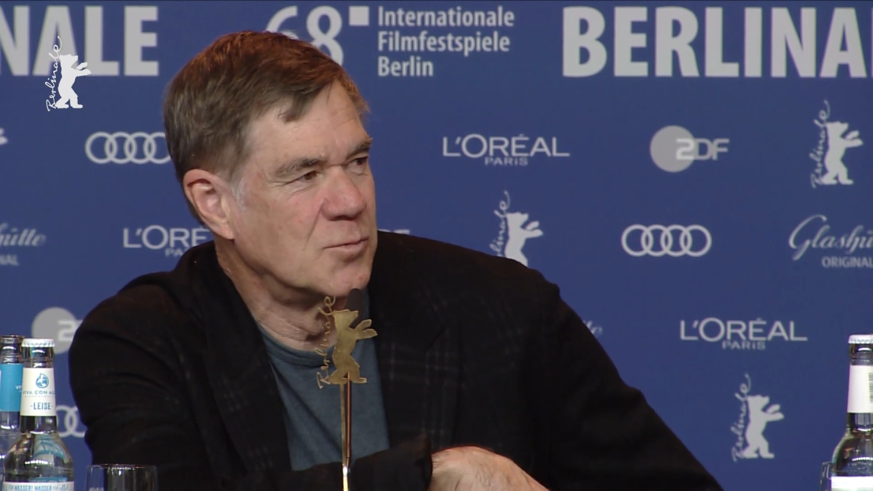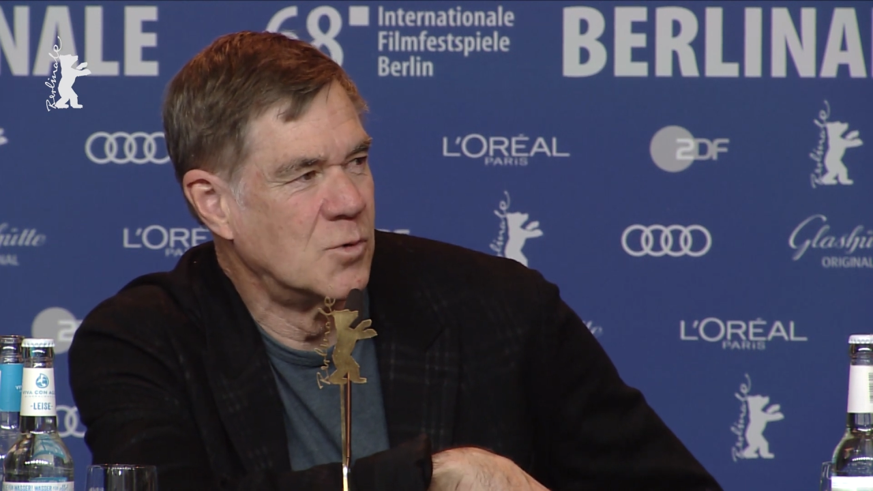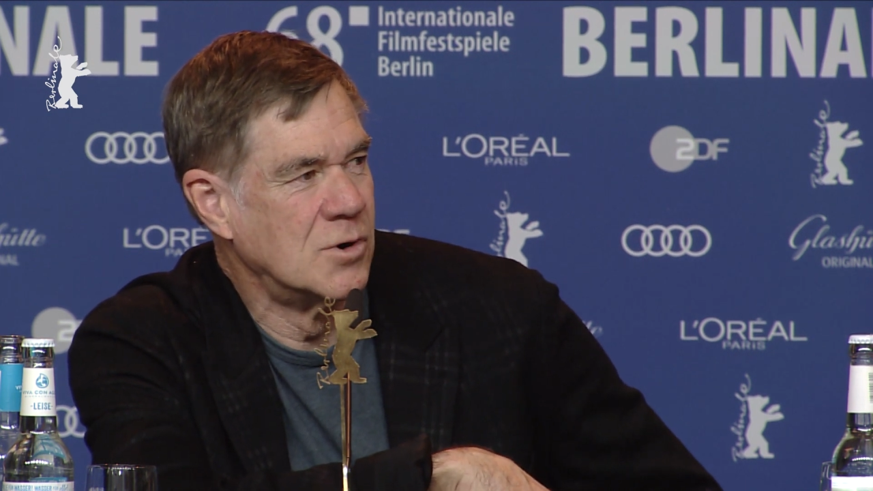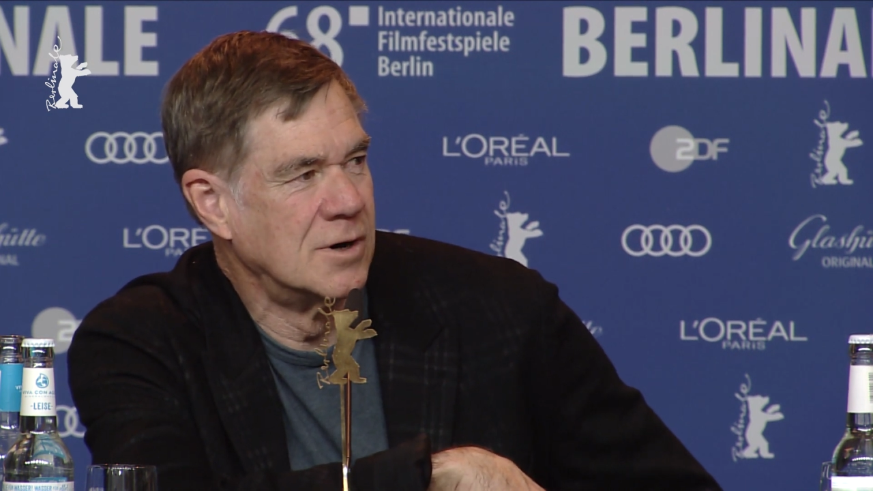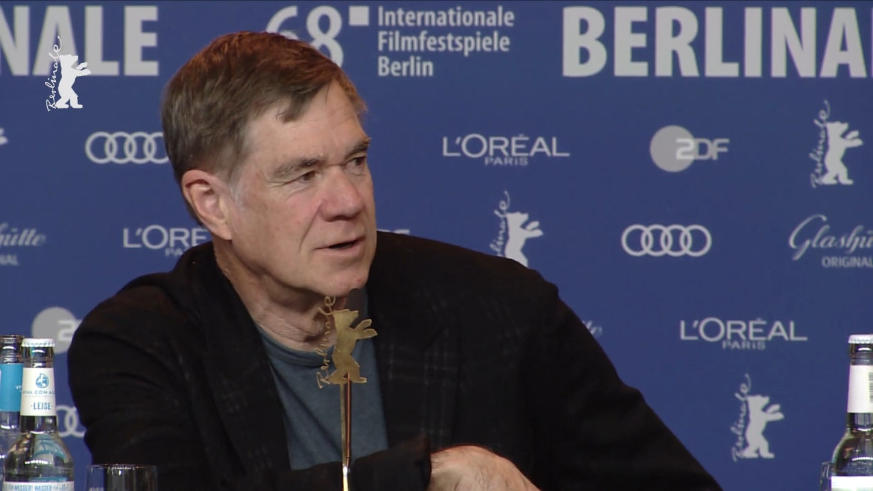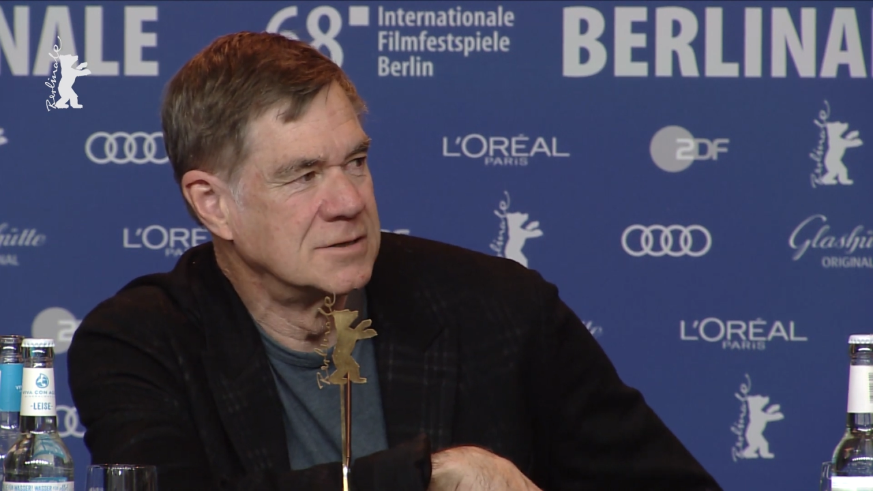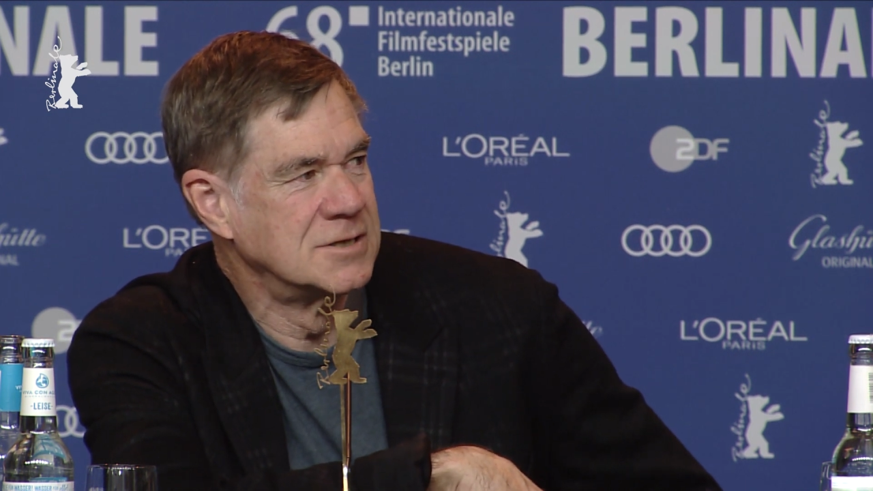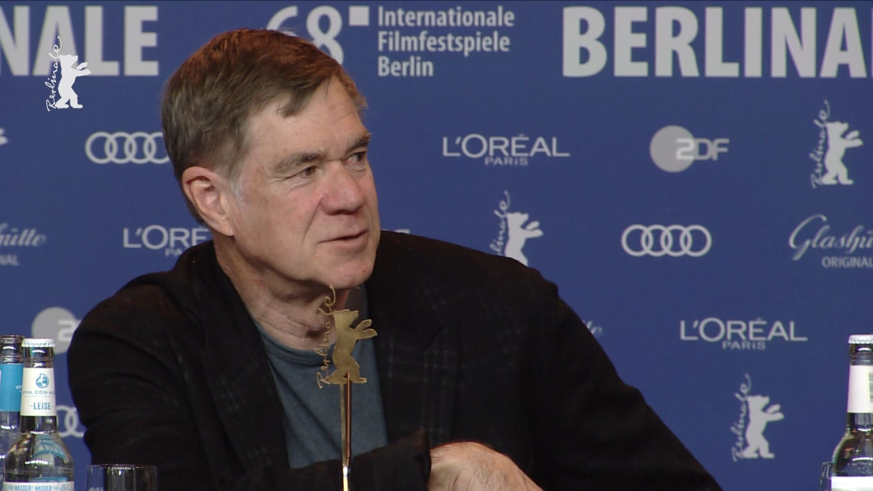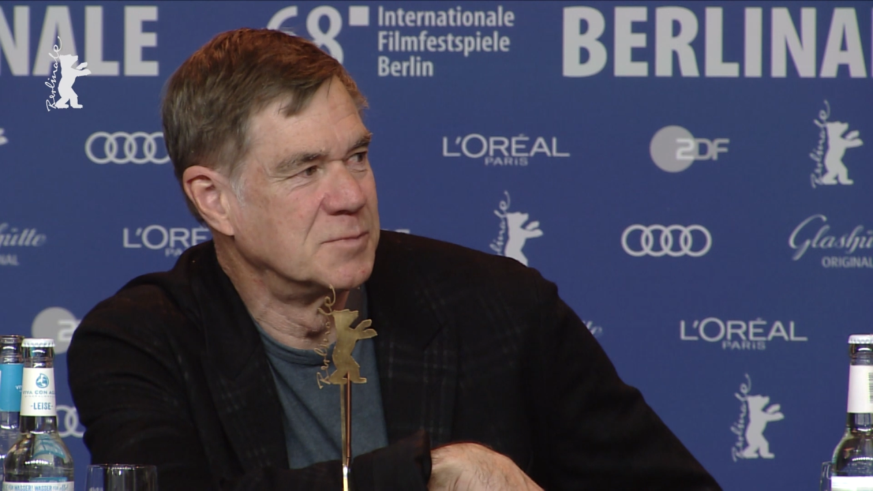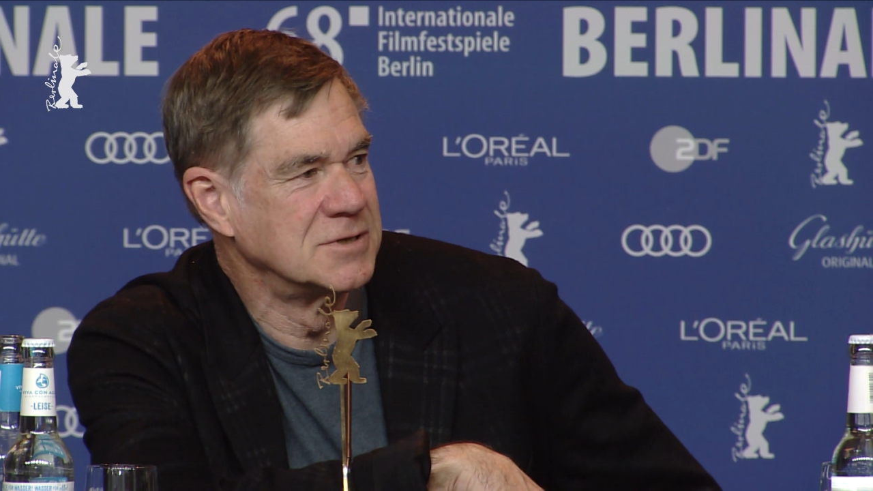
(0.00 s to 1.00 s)
were
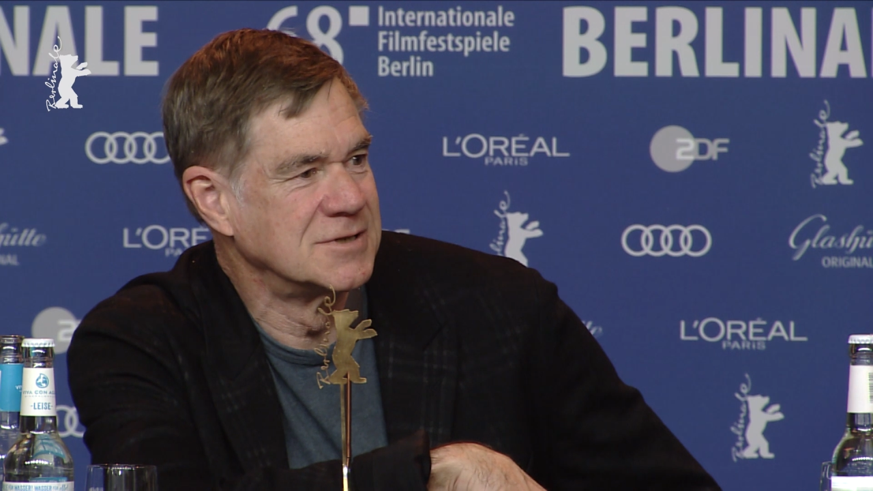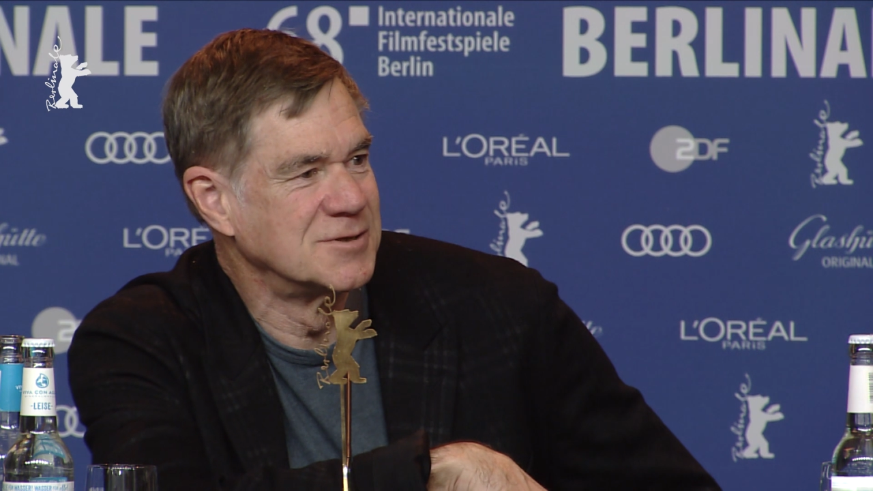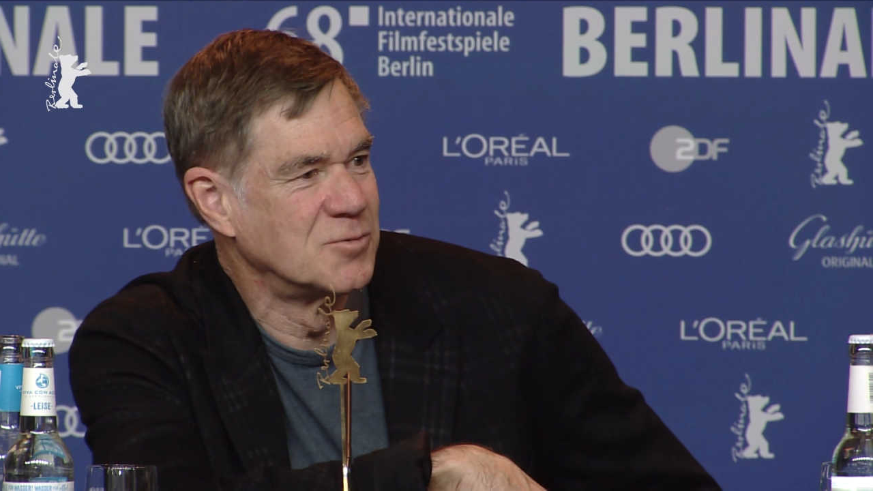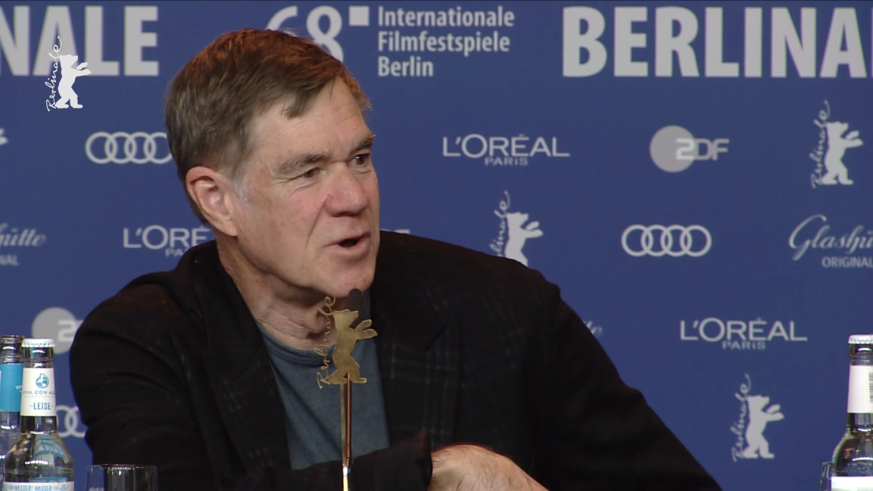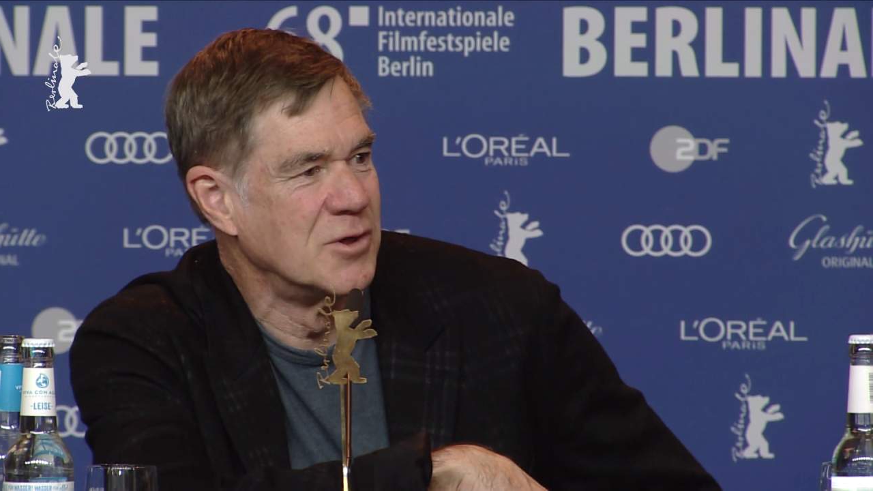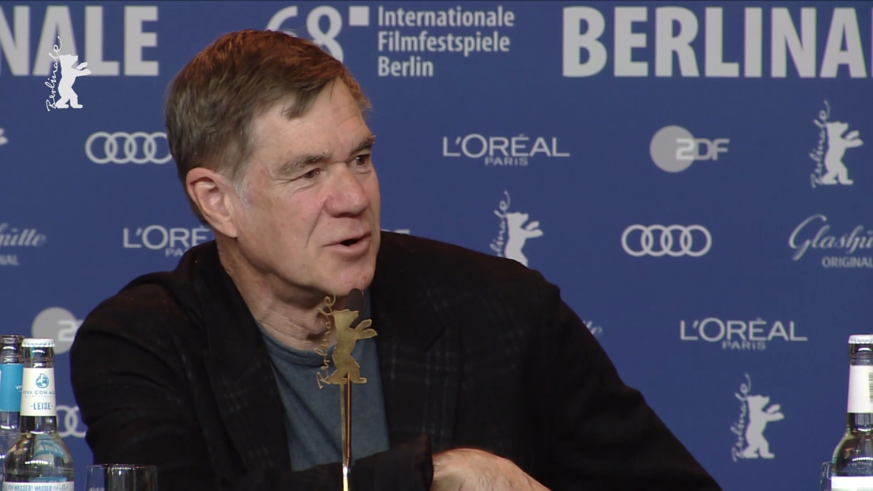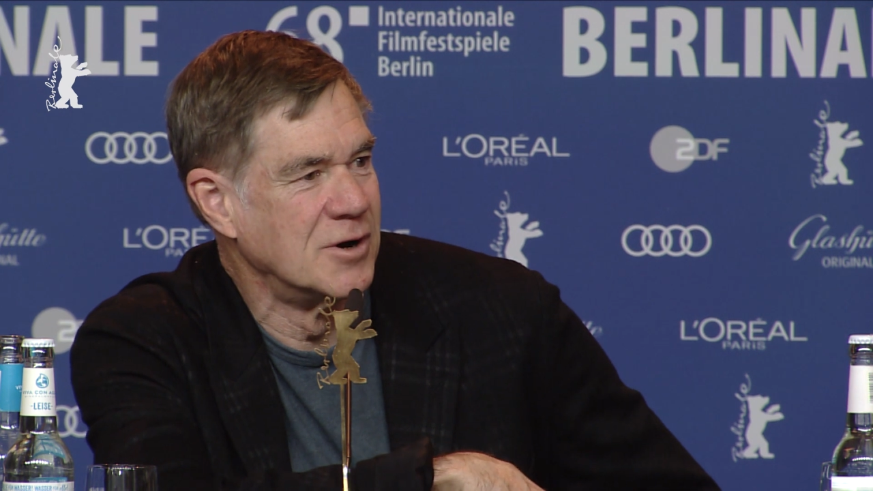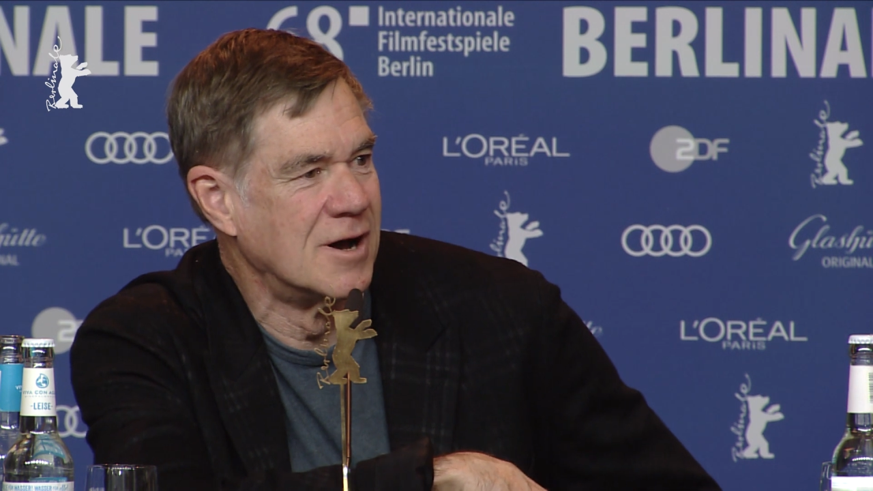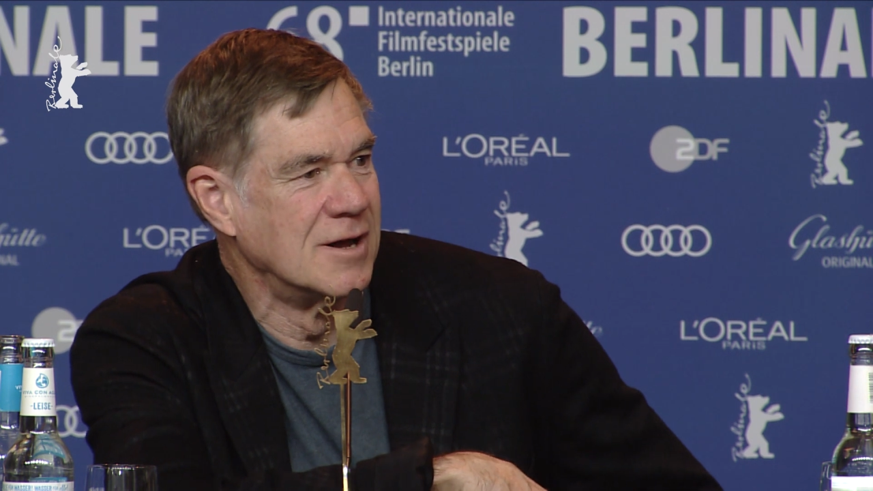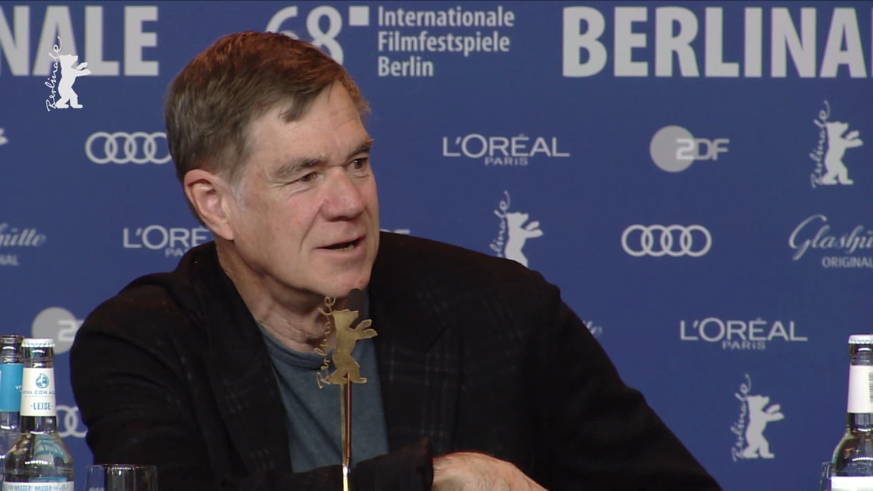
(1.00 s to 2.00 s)
suspicious whether or
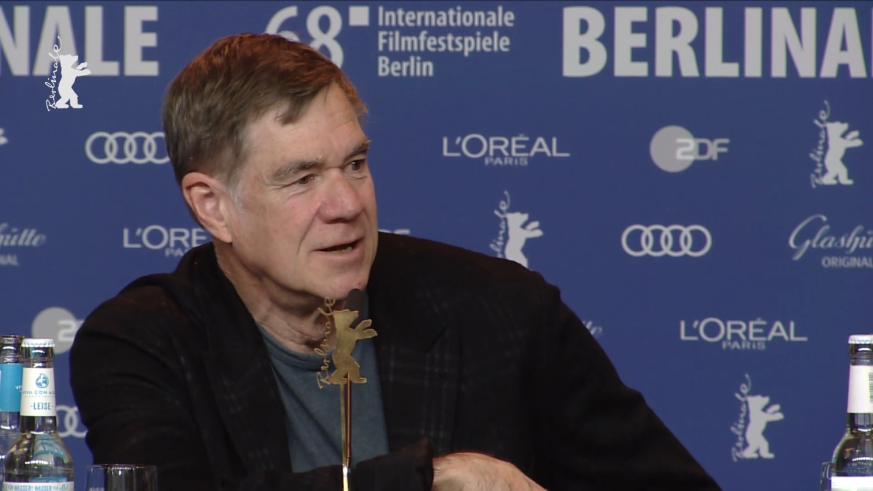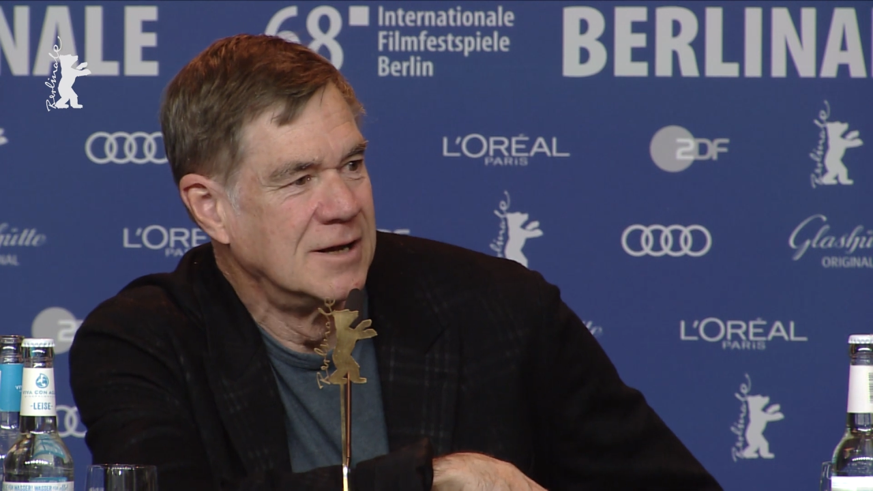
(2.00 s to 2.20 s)
not